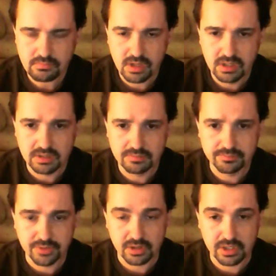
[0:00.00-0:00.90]
um,
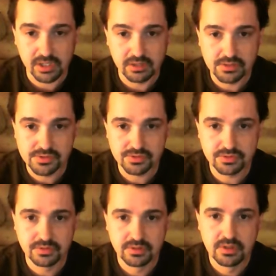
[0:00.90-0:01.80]
dark ales
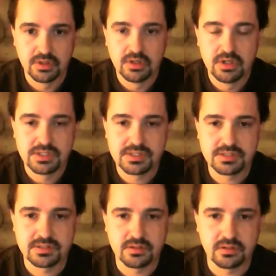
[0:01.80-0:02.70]

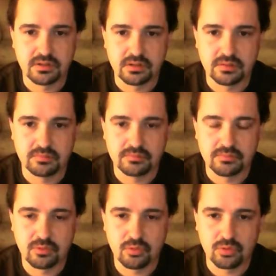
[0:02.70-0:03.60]
uh,
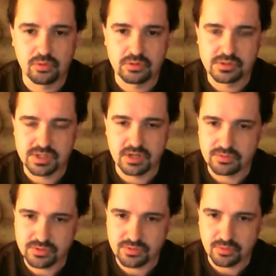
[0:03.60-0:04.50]
or
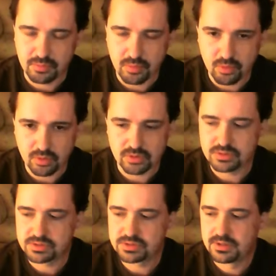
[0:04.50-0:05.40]
stouts or
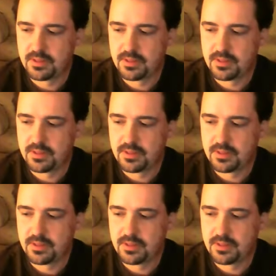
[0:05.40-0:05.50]
porters,